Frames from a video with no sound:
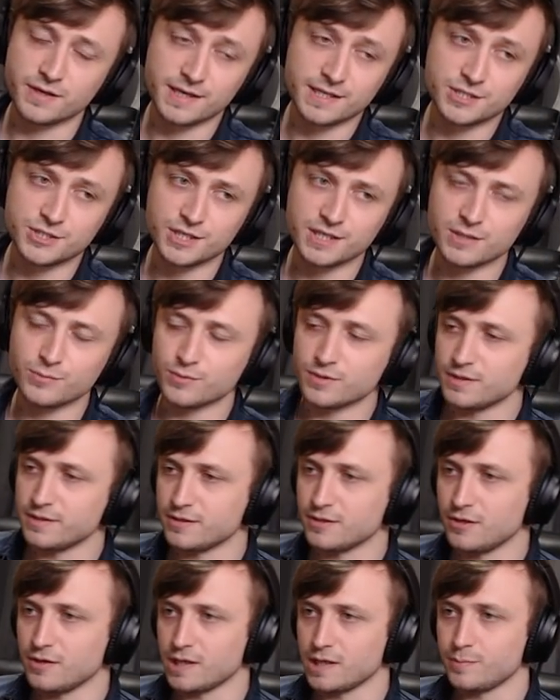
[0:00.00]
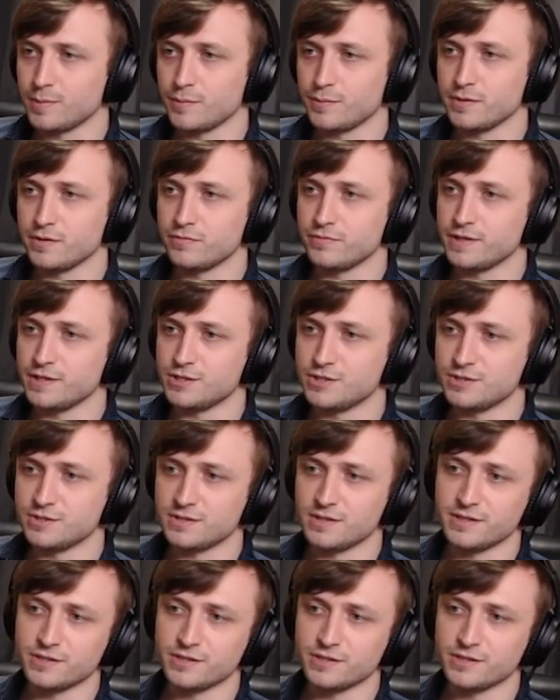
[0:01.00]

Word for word: I genuinely can't keep up with the features.